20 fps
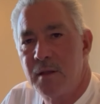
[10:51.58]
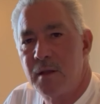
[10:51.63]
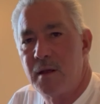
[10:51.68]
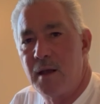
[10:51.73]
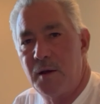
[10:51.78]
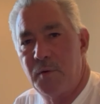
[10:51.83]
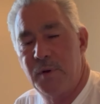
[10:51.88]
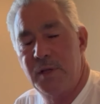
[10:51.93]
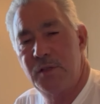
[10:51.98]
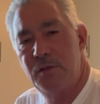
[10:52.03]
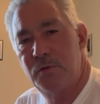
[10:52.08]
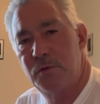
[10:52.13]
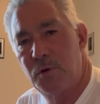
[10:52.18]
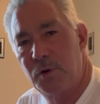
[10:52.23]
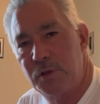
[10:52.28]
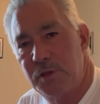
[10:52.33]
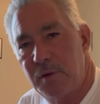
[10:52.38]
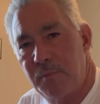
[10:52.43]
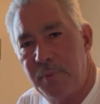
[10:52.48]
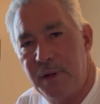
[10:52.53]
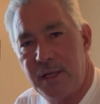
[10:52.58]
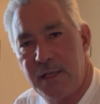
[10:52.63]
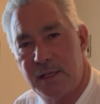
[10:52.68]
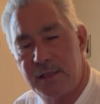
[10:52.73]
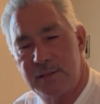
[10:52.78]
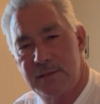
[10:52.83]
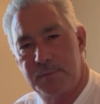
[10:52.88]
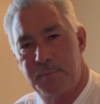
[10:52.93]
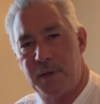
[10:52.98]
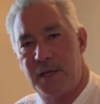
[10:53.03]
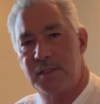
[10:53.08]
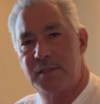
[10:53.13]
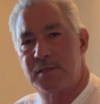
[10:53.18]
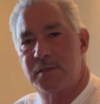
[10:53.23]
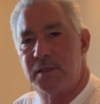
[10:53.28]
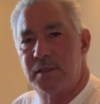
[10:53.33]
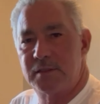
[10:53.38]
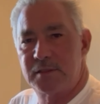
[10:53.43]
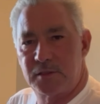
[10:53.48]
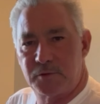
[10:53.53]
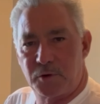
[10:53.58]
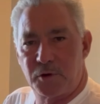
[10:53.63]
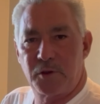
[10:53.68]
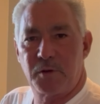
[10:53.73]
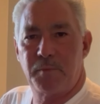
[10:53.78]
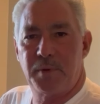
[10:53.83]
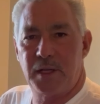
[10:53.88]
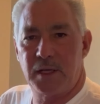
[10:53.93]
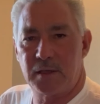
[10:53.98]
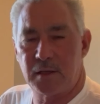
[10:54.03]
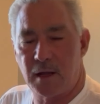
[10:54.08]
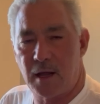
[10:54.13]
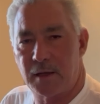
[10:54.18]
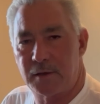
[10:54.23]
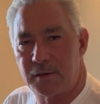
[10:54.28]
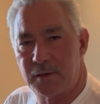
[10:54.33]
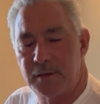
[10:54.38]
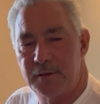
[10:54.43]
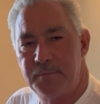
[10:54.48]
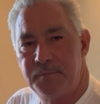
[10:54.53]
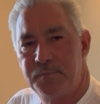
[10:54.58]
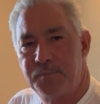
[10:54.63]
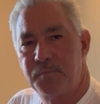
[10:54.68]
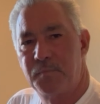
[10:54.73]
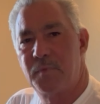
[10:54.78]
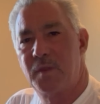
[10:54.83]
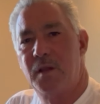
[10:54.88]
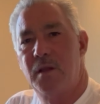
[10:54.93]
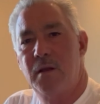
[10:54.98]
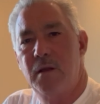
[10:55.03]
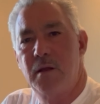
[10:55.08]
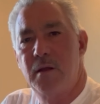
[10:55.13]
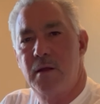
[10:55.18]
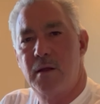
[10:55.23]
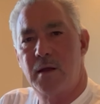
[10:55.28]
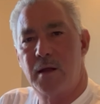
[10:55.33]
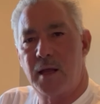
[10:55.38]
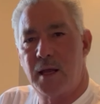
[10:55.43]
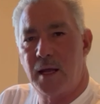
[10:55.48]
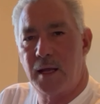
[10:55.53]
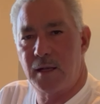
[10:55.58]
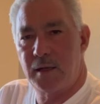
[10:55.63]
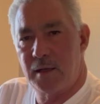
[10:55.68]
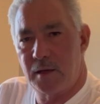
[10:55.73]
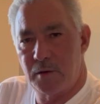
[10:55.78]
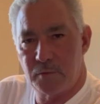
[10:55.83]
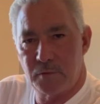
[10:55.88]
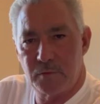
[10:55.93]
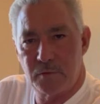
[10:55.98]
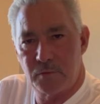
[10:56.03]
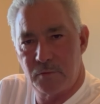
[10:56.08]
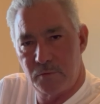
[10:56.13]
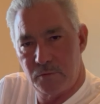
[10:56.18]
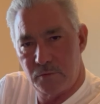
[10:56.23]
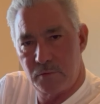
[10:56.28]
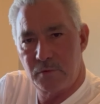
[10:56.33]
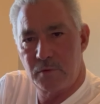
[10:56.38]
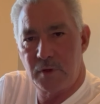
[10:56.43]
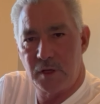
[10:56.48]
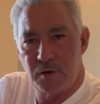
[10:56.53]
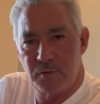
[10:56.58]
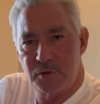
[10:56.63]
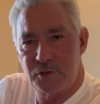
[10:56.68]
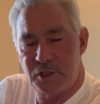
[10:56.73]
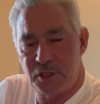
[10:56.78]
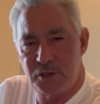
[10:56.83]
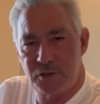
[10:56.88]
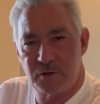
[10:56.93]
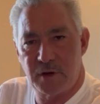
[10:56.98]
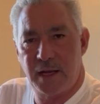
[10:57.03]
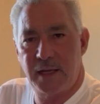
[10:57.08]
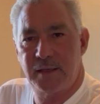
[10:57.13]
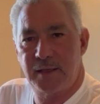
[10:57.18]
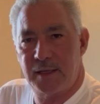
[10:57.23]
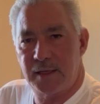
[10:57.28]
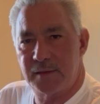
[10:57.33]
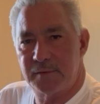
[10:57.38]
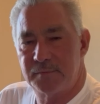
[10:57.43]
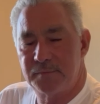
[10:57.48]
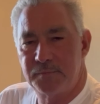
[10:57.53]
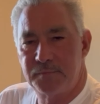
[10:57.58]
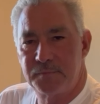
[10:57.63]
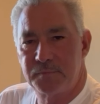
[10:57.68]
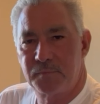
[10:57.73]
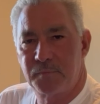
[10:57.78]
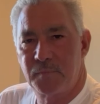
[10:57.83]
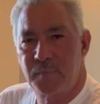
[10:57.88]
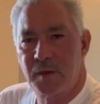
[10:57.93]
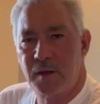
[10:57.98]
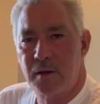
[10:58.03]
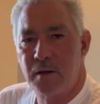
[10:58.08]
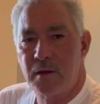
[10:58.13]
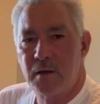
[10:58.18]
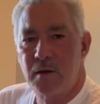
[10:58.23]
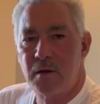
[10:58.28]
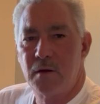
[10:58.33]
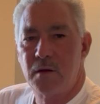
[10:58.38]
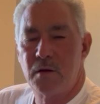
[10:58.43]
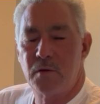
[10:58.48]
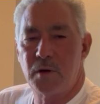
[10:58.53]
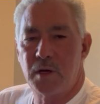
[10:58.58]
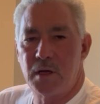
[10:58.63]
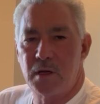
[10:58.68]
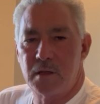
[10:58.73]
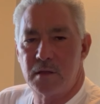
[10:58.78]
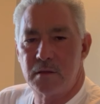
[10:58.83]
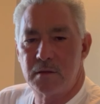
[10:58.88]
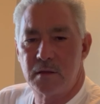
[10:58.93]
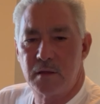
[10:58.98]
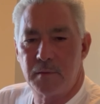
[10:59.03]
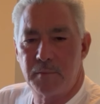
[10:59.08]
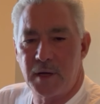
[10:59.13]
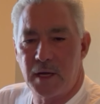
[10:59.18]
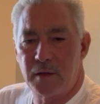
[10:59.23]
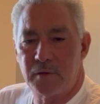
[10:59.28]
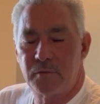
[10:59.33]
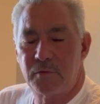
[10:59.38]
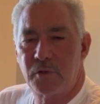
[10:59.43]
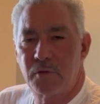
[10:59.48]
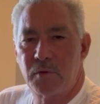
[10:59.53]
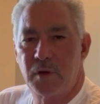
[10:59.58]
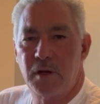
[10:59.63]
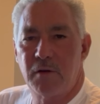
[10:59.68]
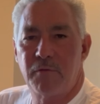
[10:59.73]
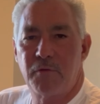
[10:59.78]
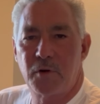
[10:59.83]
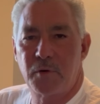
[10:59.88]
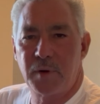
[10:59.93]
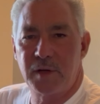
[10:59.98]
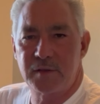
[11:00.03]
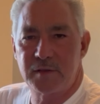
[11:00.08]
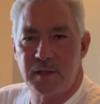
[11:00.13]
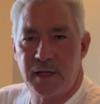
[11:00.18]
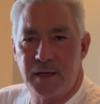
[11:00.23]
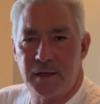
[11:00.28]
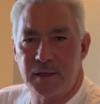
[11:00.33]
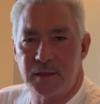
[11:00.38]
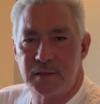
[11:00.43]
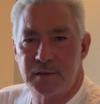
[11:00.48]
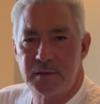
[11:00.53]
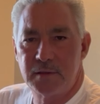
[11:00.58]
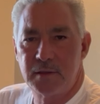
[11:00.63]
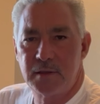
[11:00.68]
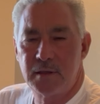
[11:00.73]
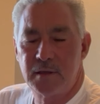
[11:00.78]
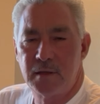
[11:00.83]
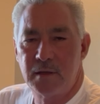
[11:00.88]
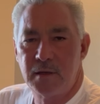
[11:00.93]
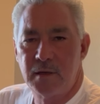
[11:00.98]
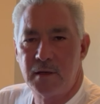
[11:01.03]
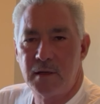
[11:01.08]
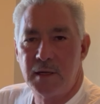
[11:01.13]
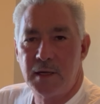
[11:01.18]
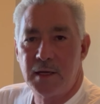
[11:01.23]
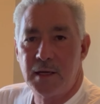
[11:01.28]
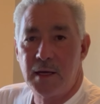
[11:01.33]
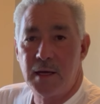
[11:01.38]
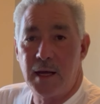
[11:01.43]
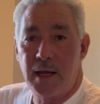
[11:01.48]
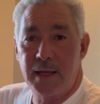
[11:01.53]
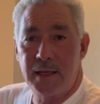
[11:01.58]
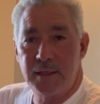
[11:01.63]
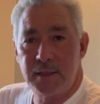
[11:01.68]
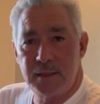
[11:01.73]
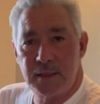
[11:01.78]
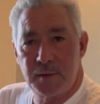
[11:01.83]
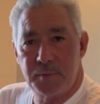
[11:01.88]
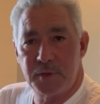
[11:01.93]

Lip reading: I went to an orthopedic specialist, an orthopedic doctor, and she drained it. Well, about 3 or 4 weeks later, I ended up